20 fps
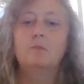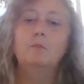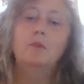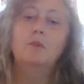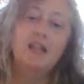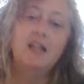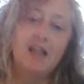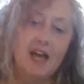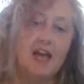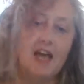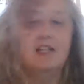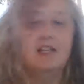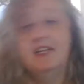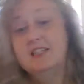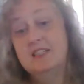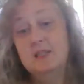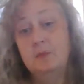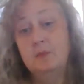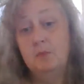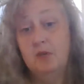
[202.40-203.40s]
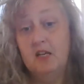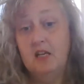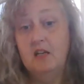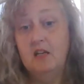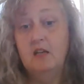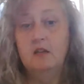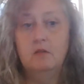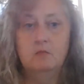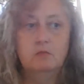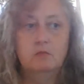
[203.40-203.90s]
But it can get to
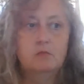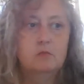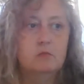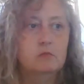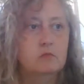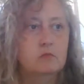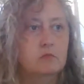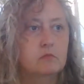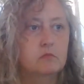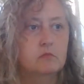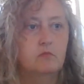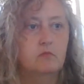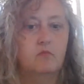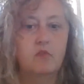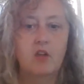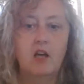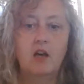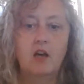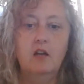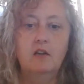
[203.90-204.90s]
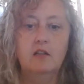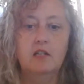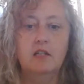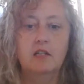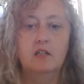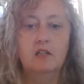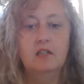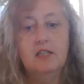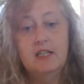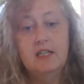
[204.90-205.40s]
be a
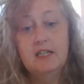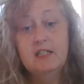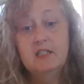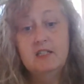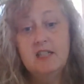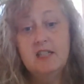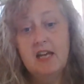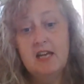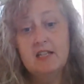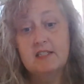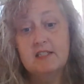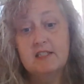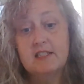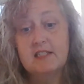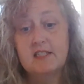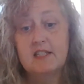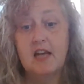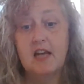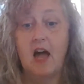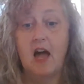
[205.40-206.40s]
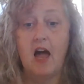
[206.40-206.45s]
little intense.